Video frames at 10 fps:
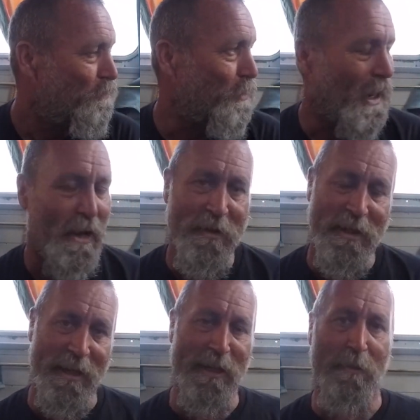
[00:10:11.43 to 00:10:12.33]
But having
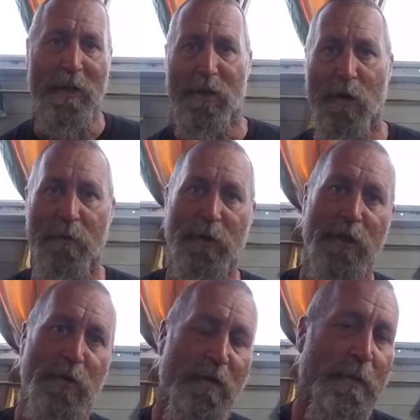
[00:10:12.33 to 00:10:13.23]
that little bit of
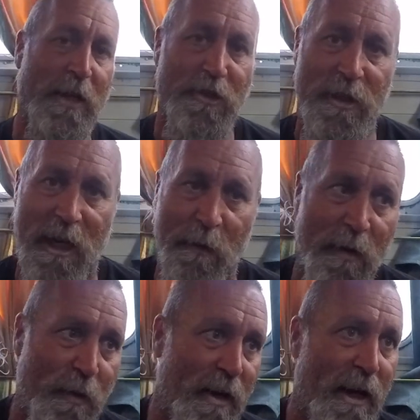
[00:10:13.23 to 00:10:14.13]
confidence with Badger now
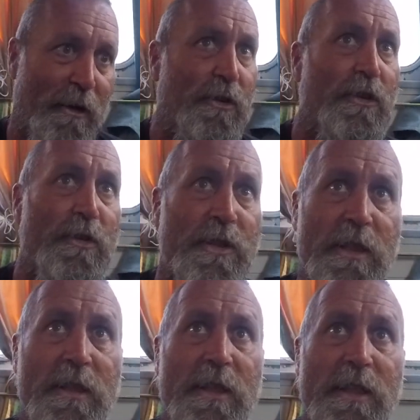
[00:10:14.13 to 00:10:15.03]
when we're out
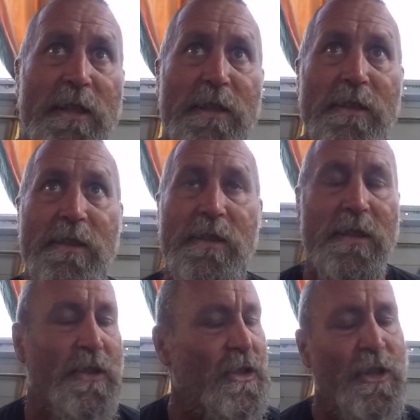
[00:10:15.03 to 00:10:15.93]
cruising is
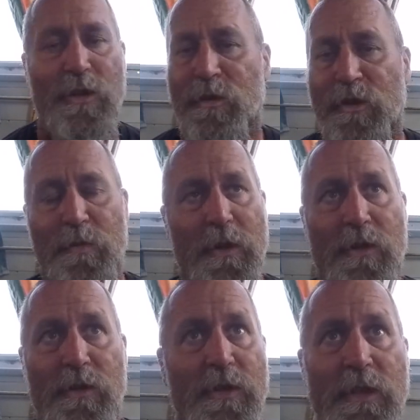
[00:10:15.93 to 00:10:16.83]
huge,
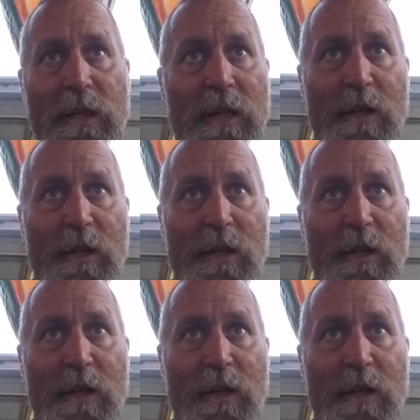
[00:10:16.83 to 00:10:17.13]
because